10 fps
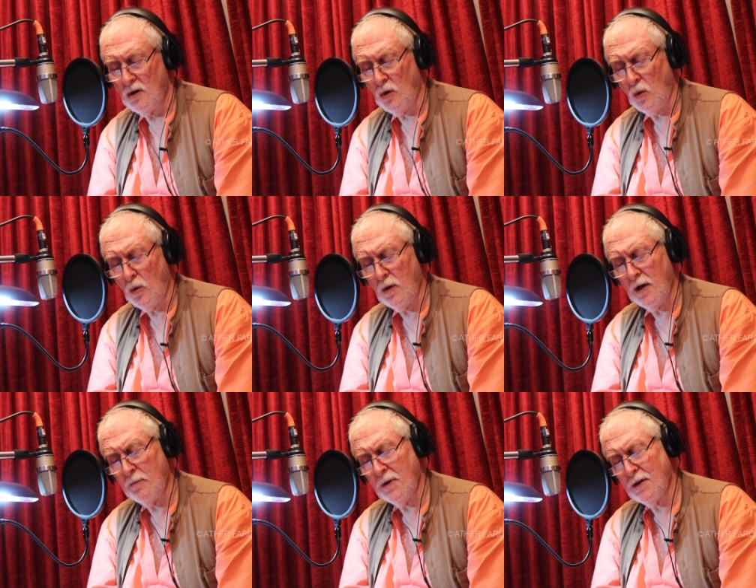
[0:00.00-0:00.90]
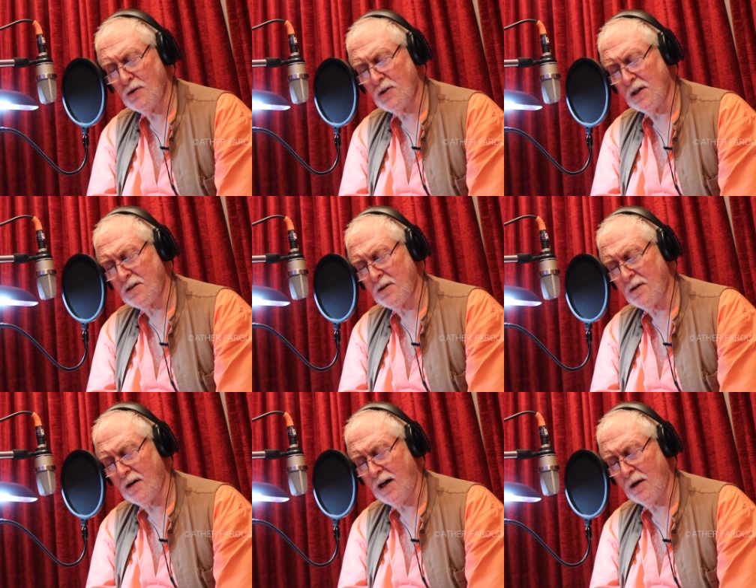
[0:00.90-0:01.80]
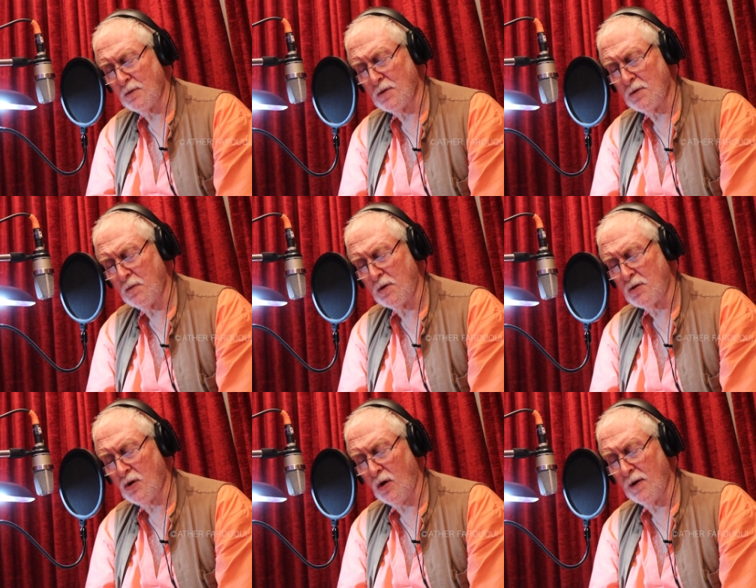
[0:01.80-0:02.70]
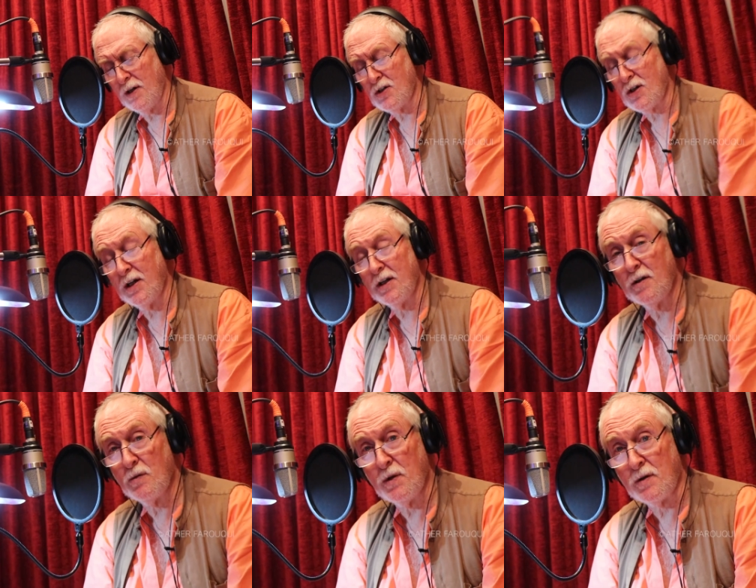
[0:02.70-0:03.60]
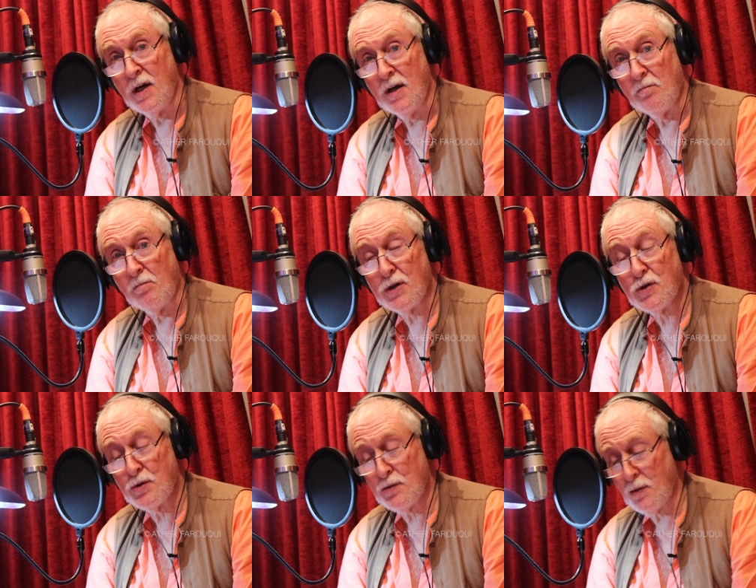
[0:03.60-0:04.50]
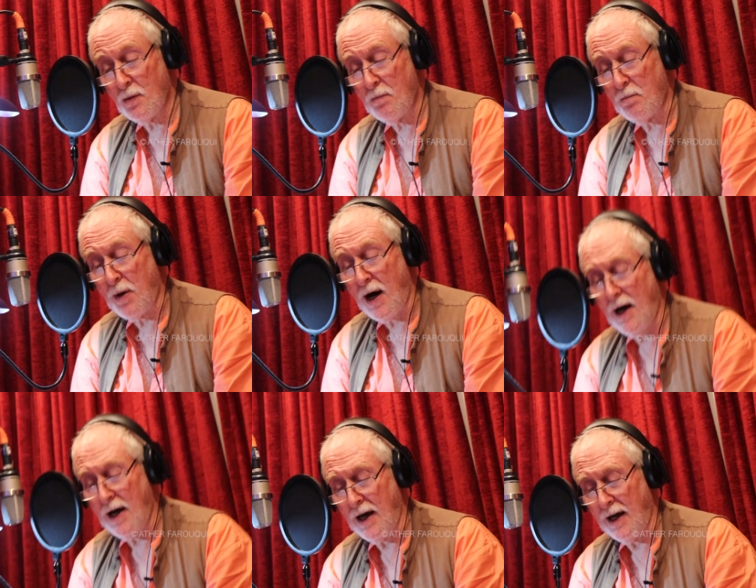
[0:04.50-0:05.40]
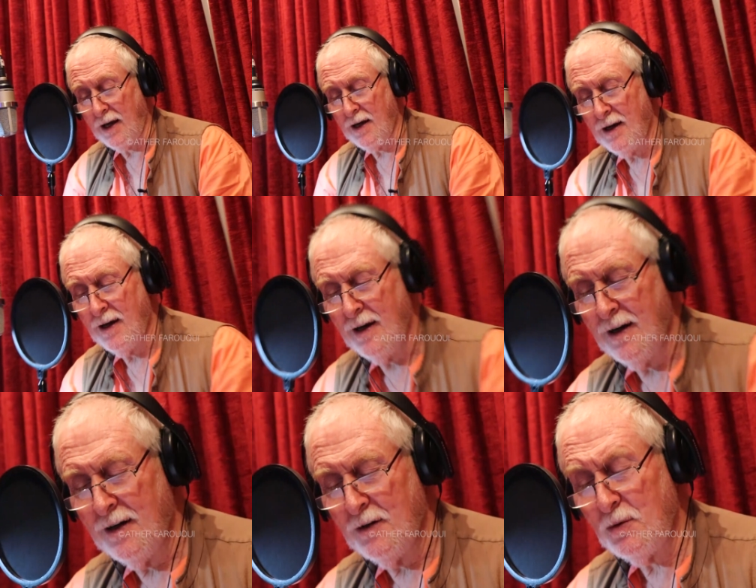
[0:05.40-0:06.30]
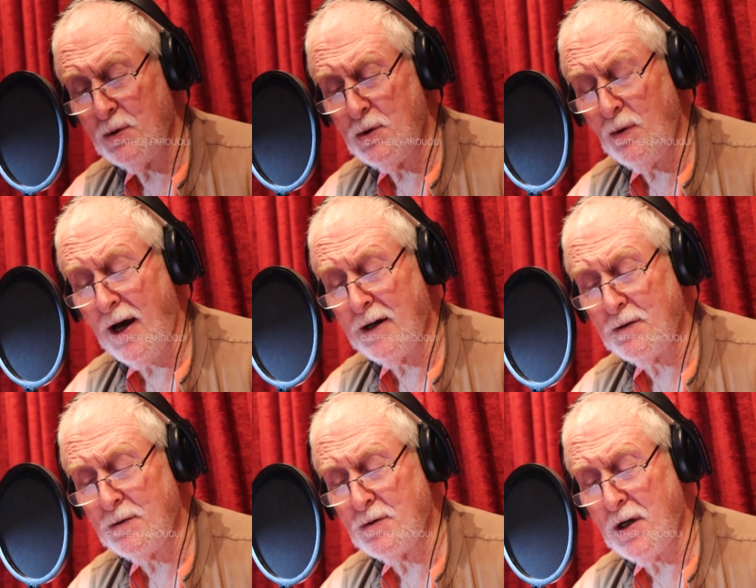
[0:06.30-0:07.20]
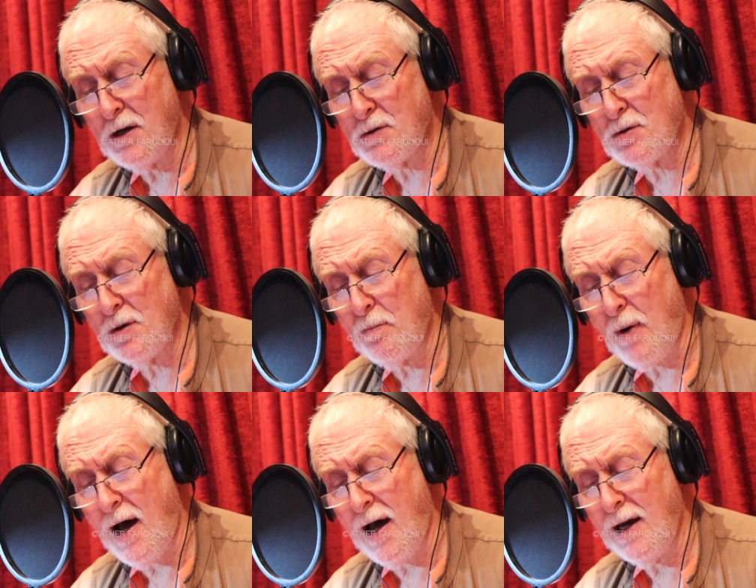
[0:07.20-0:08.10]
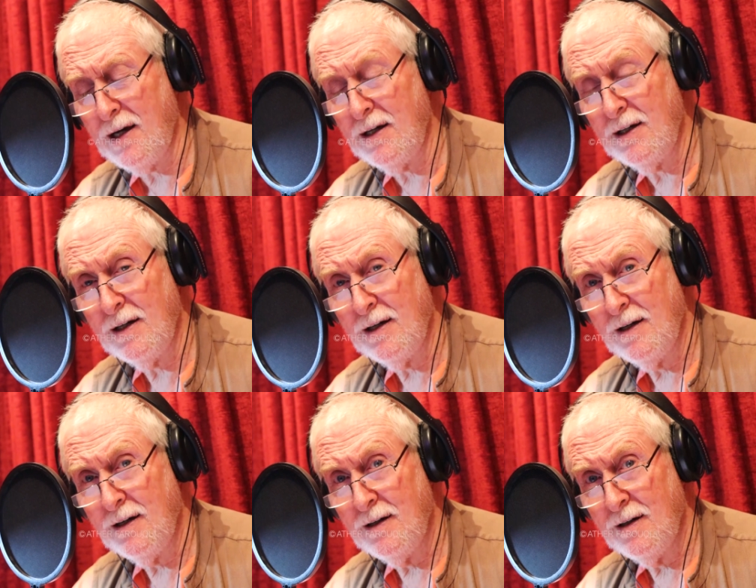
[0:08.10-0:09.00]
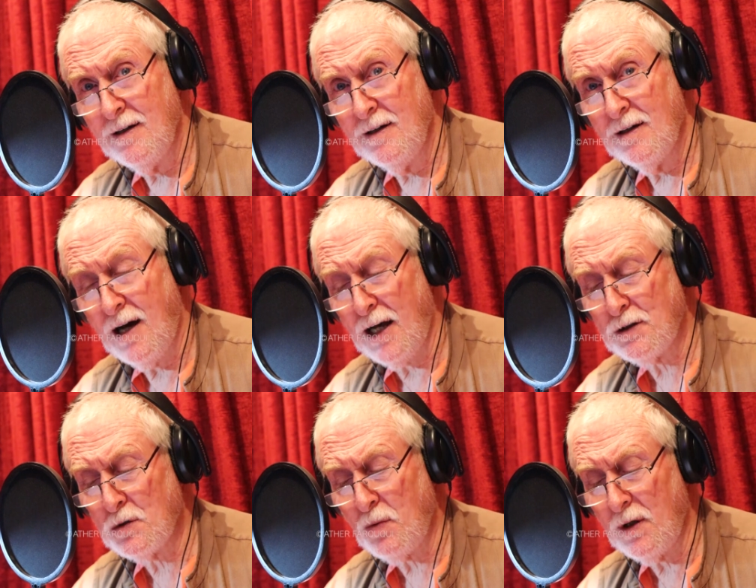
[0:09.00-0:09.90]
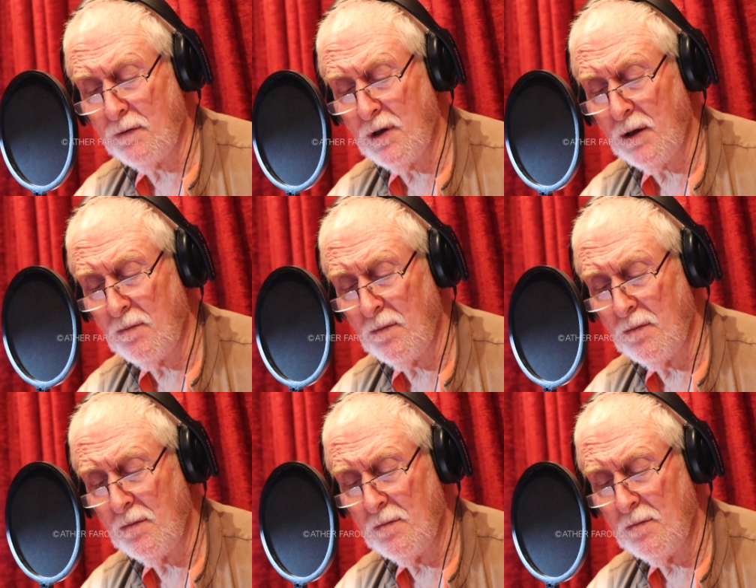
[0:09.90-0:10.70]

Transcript: Old lemmings enter their house with trolleys laden with mushroom pie. Would you like to taste the pie? Asks one of them.